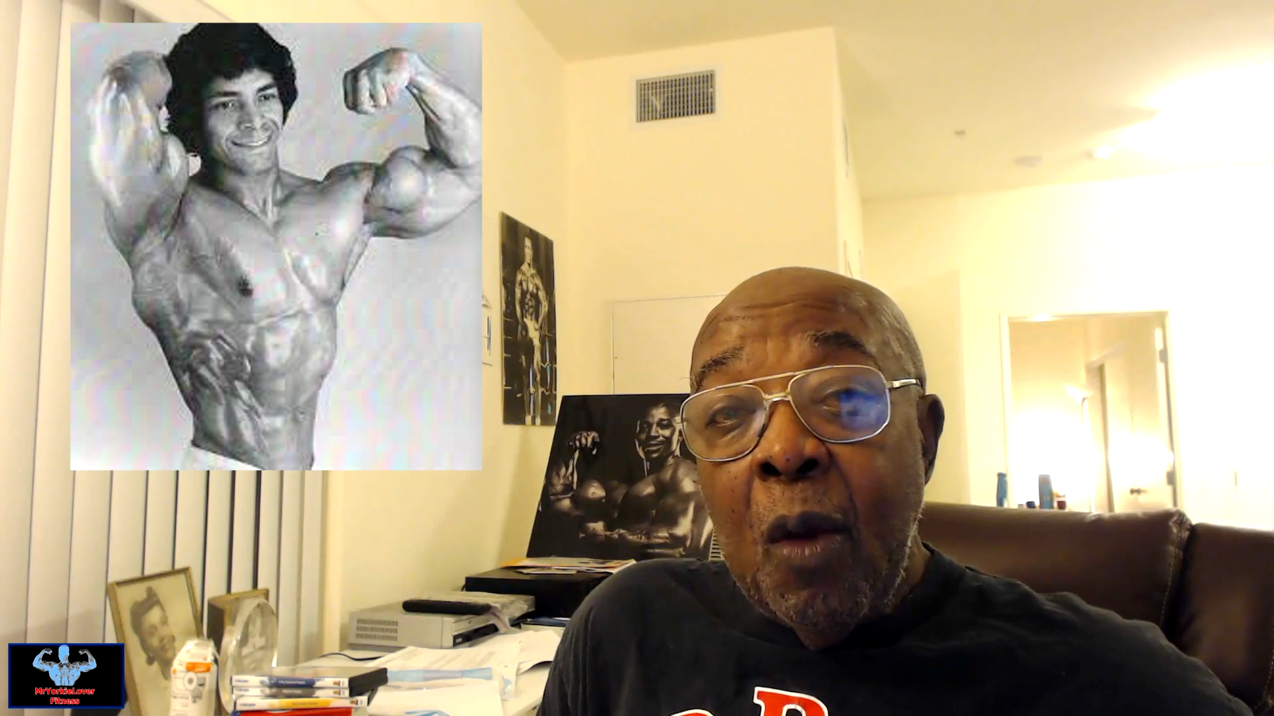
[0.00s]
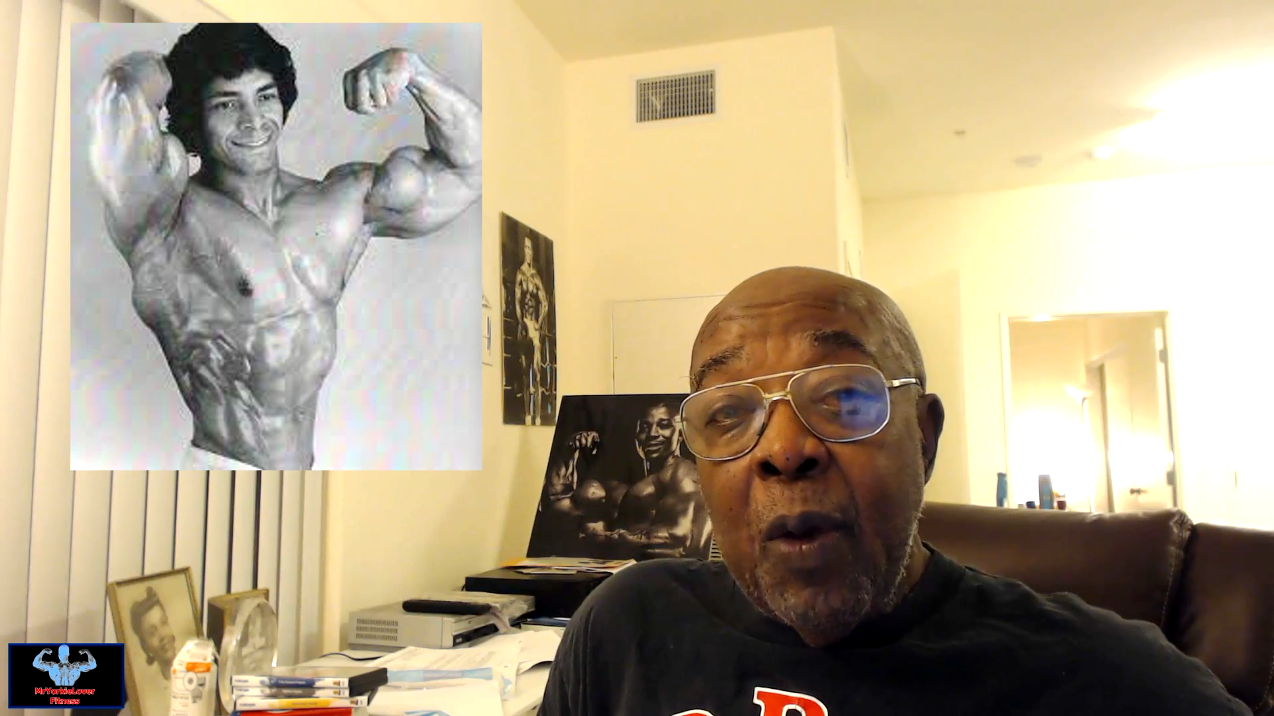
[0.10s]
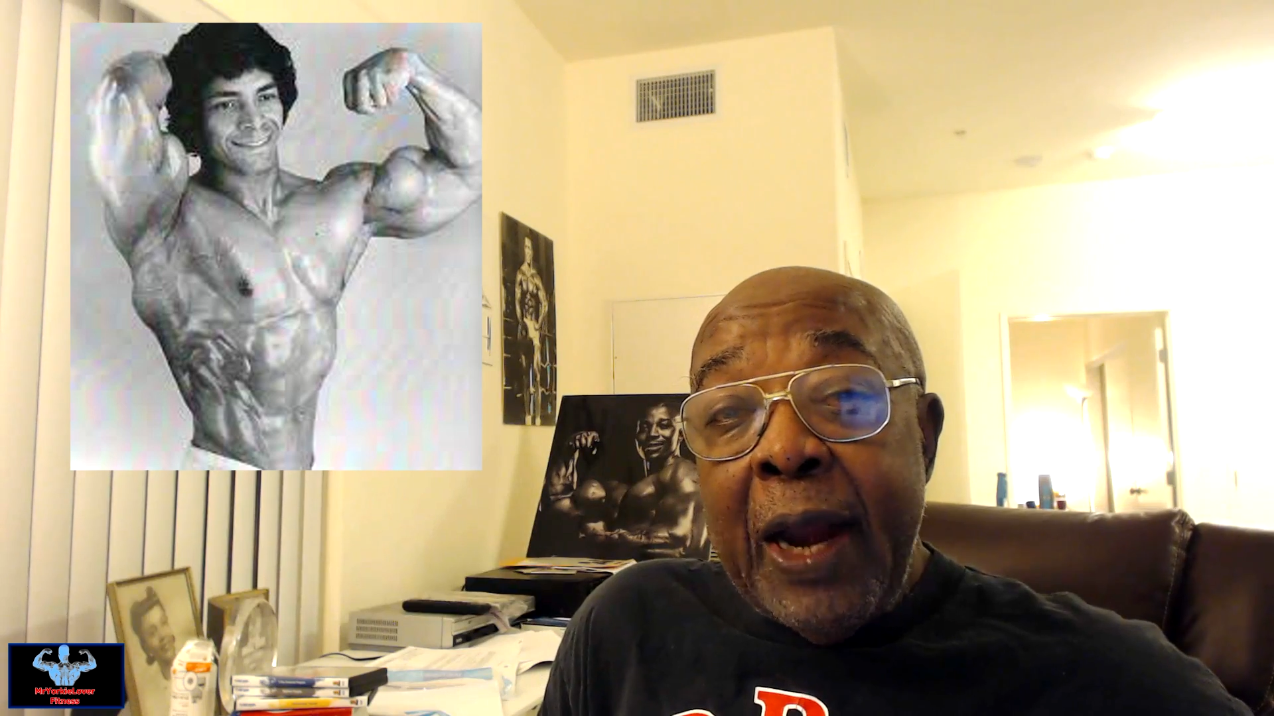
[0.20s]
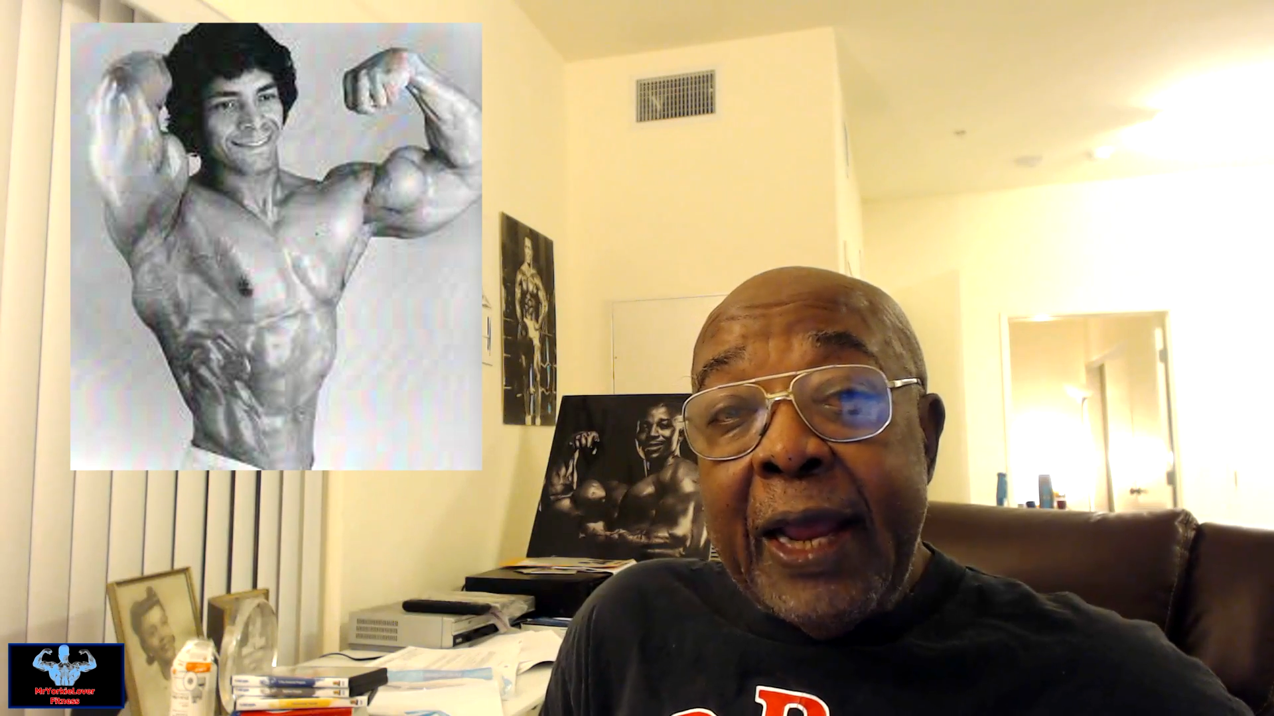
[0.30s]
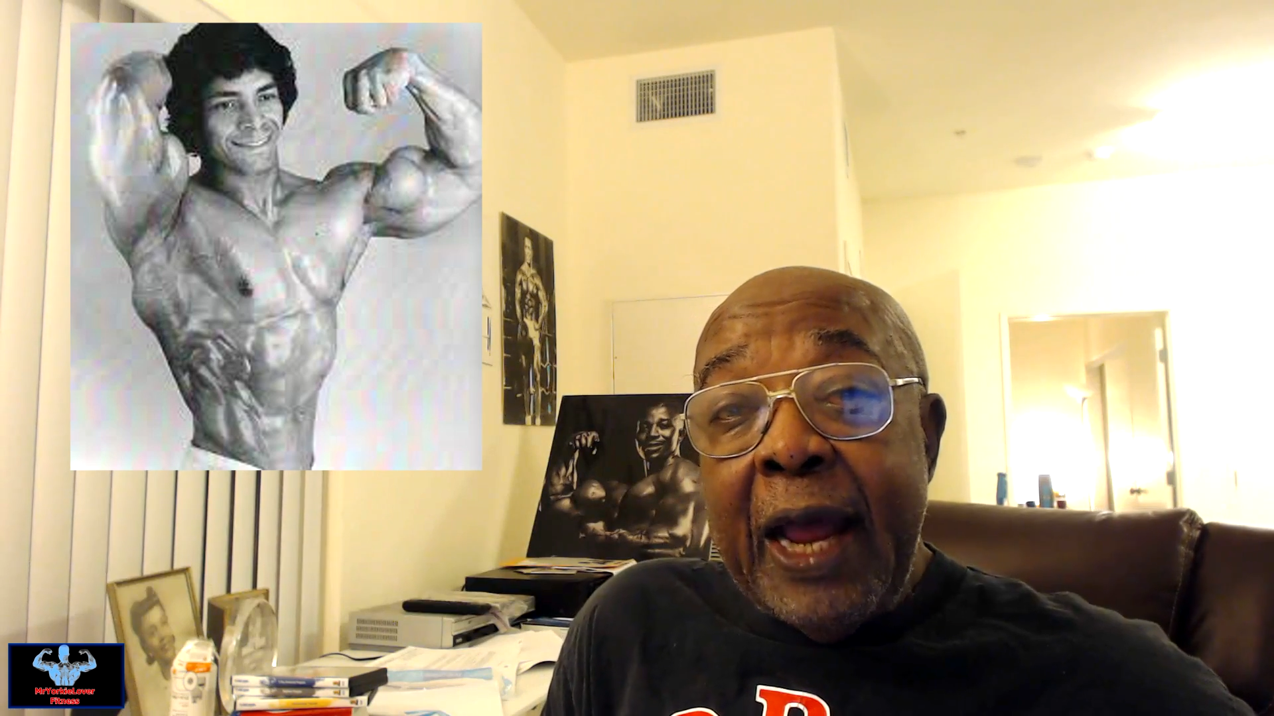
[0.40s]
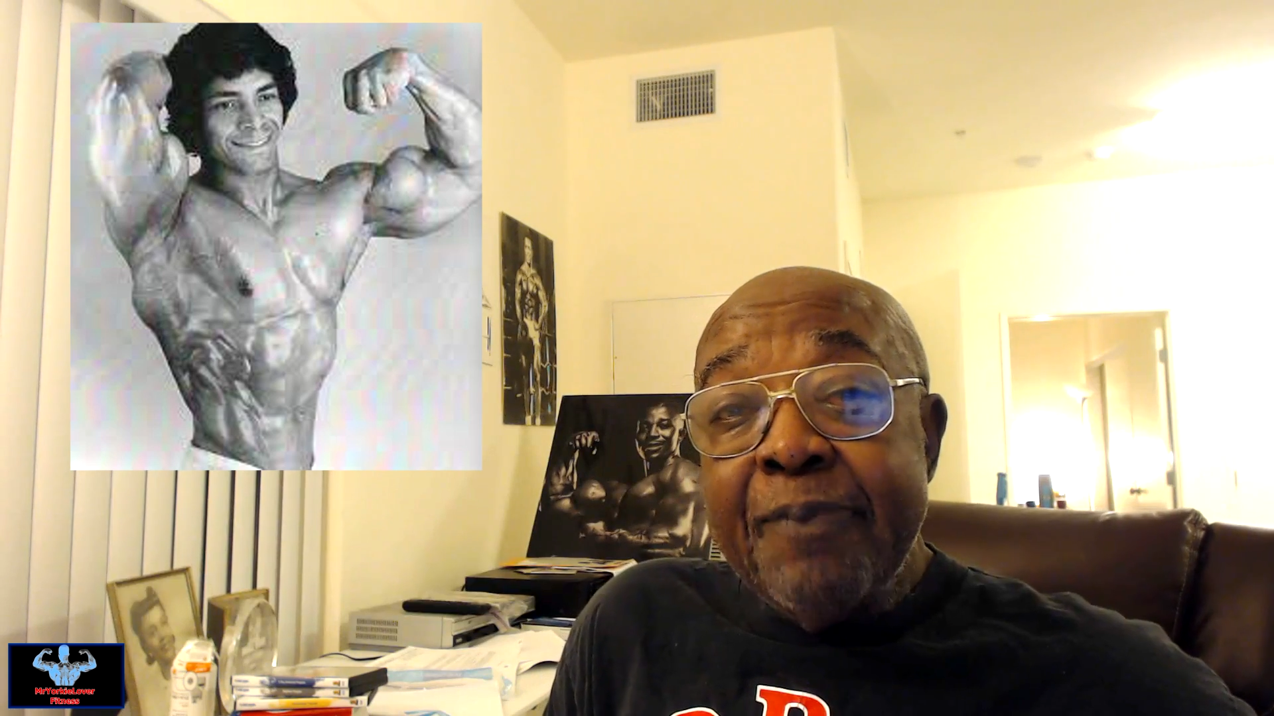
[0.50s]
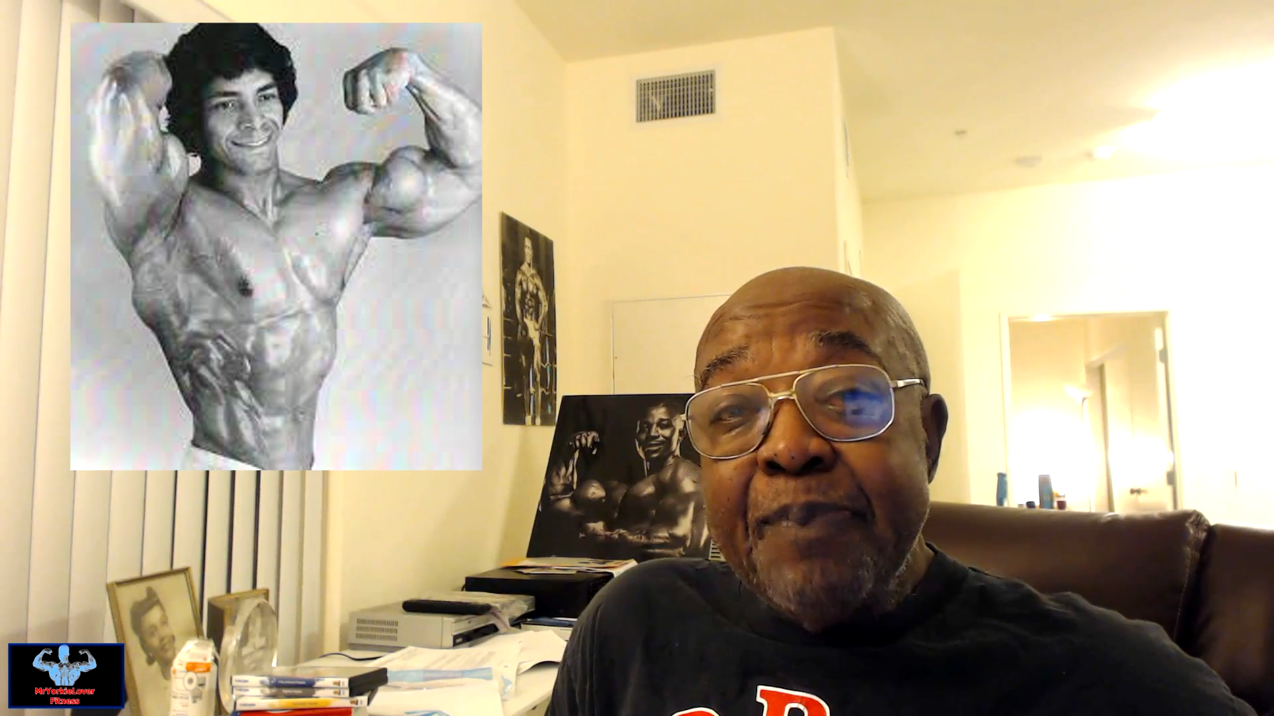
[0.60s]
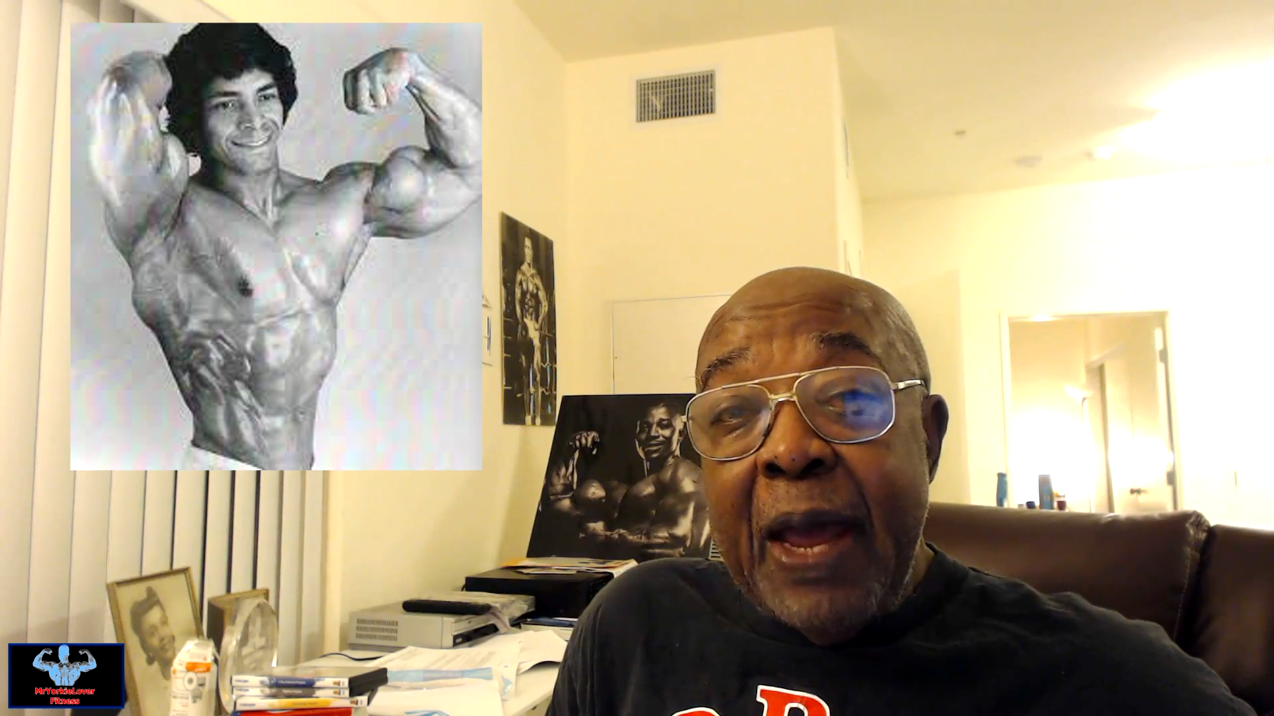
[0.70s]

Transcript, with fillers: When I got